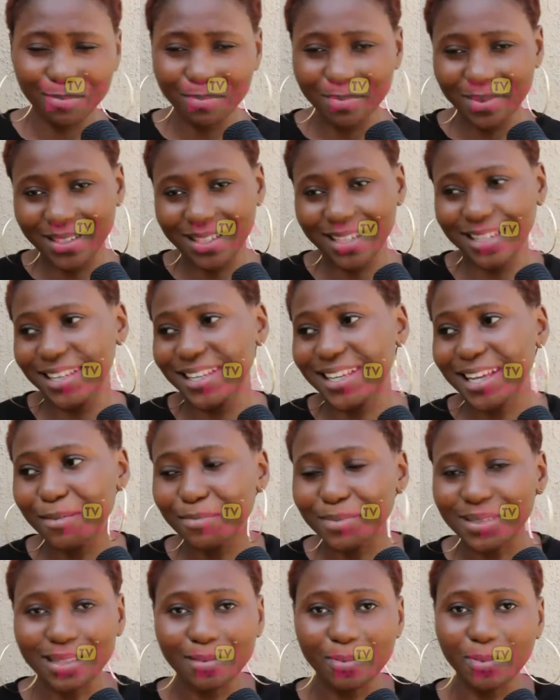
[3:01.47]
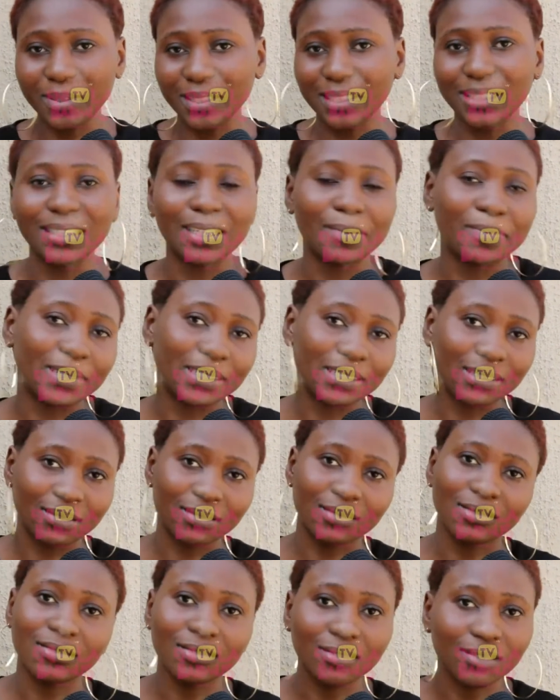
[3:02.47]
basically can't be sleeping with another person.